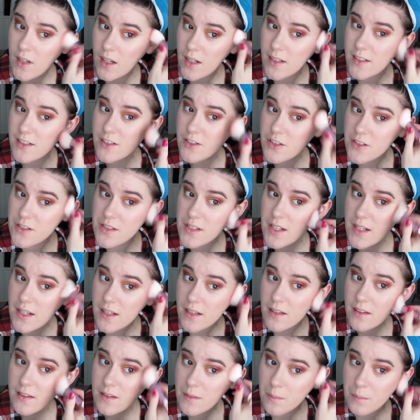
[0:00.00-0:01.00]
and it's just
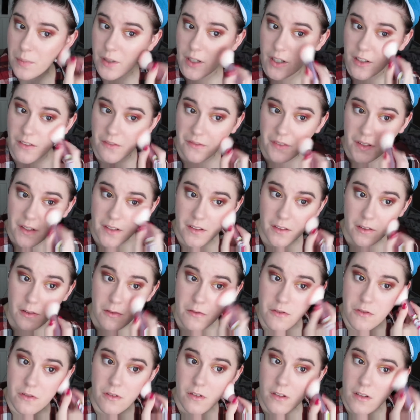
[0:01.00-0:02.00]
like the perfect
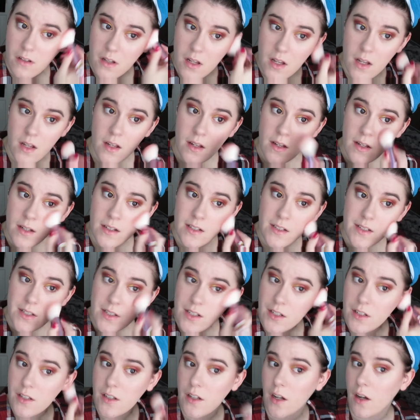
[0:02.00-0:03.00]
neutral
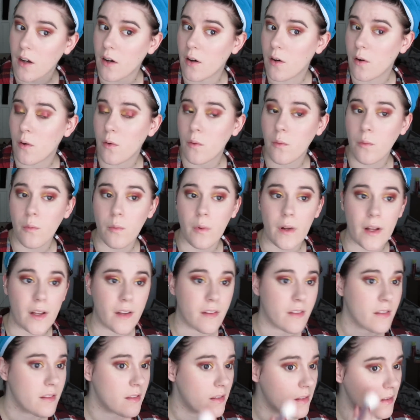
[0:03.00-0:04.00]
to go
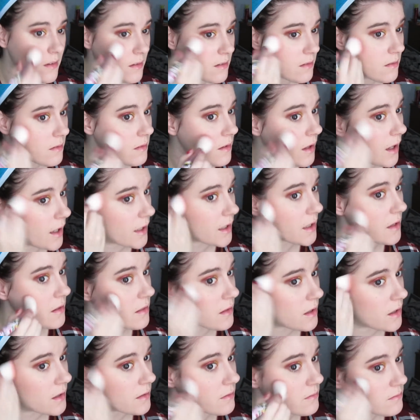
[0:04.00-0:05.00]
with
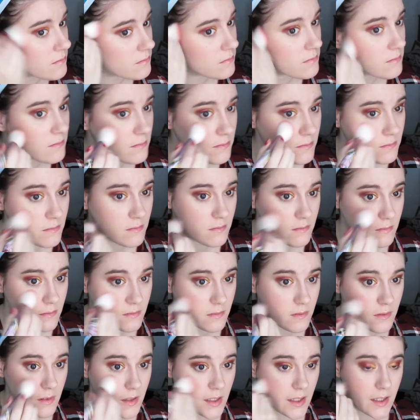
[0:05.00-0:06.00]
anything.
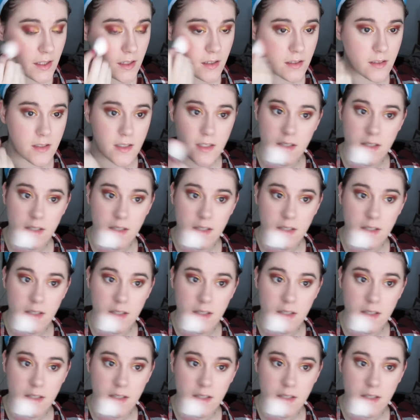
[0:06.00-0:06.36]
Like it